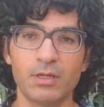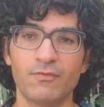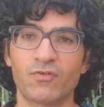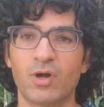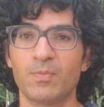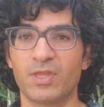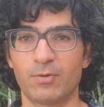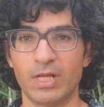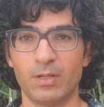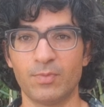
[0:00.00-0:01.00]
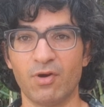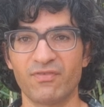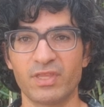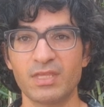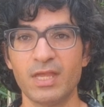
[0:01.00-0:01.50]
from the realm
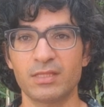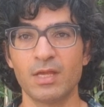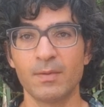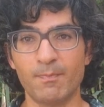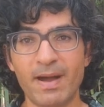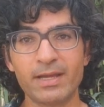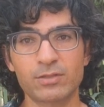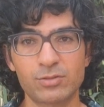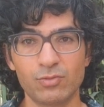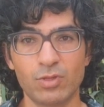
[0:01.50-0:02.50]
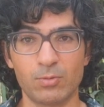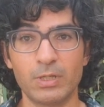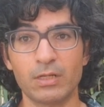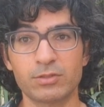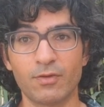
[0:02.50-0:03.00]
of the dead, back to the
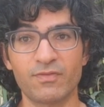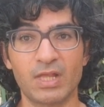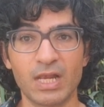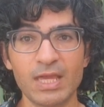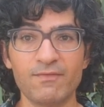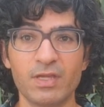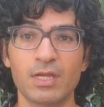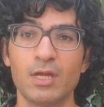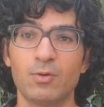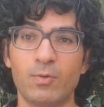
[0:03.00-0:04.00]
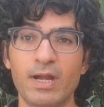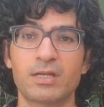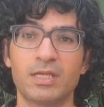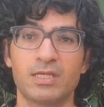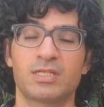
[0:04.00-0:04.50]
world of the living, where
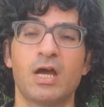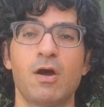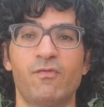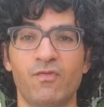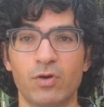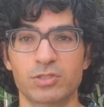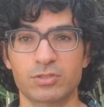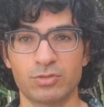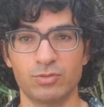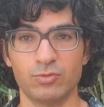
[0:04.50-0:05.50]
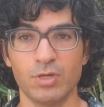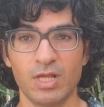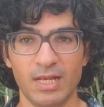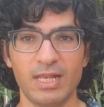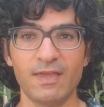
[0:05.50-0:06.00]
he is now forced to
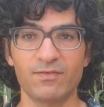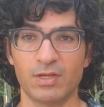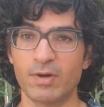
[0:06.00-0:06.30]
live the